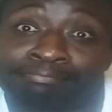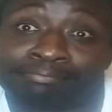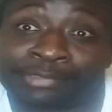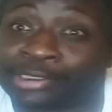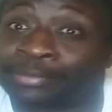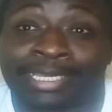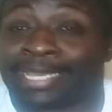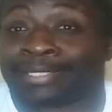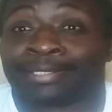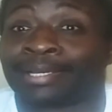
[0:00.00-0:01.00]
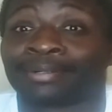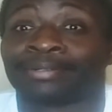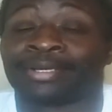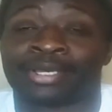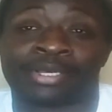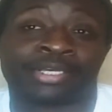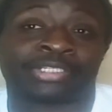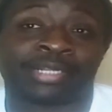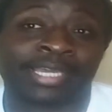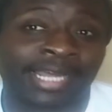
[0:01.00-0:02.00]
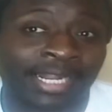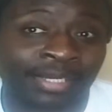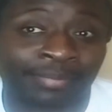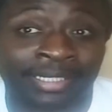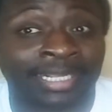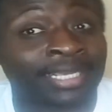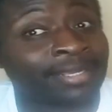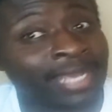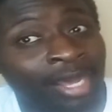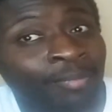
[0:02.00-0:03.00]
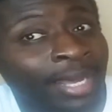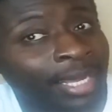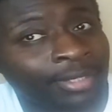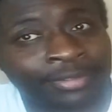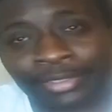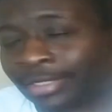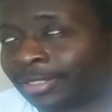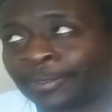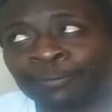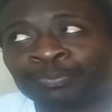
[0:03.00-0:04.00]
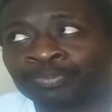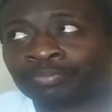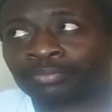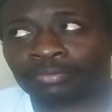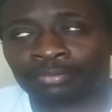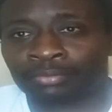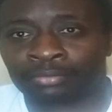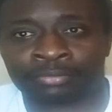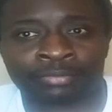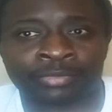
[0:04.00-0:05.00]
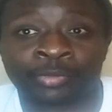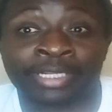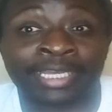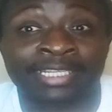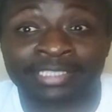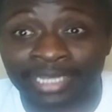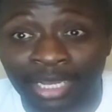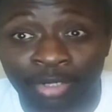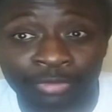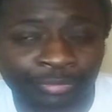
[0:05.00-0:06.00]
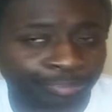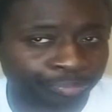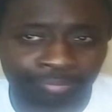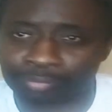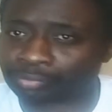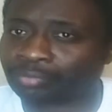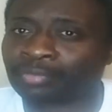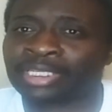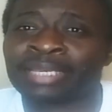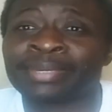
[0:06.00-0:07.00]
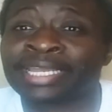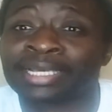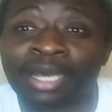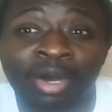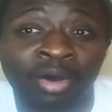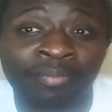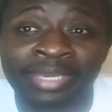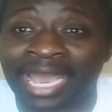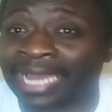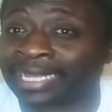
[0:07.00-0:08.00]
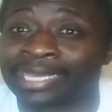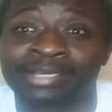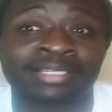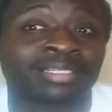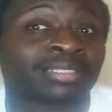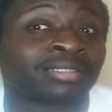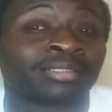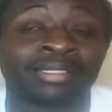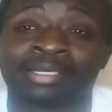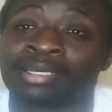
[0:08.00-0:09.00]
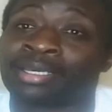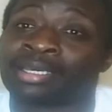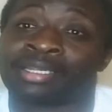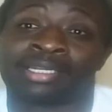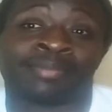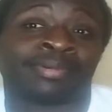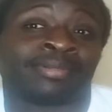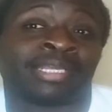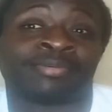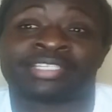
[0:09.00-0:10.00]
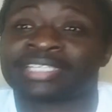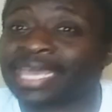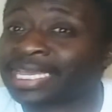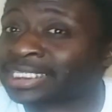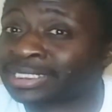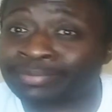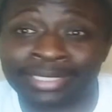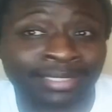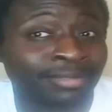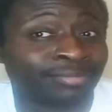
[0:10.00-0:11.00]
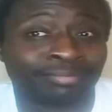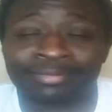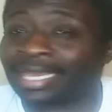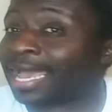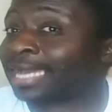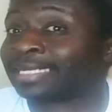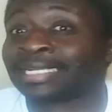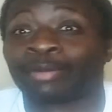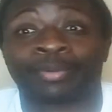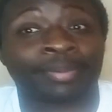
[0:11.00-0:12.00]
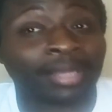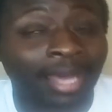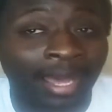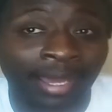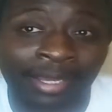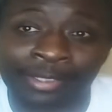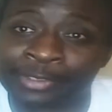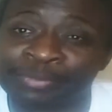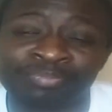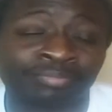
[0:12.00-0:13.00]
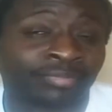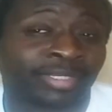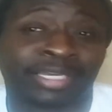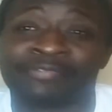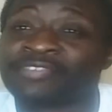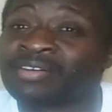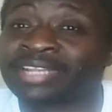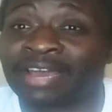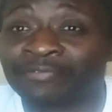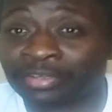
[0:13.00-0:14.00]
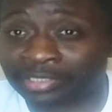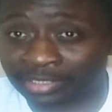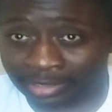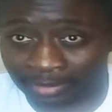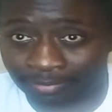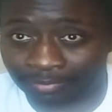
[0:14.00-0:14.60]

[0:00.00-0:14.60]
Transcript: So they had to go. So they got up and they got out of my house. When they got to their house, they began to call me. I didn't answer. They was texting me. I did not reply. And finally, I fell asleep.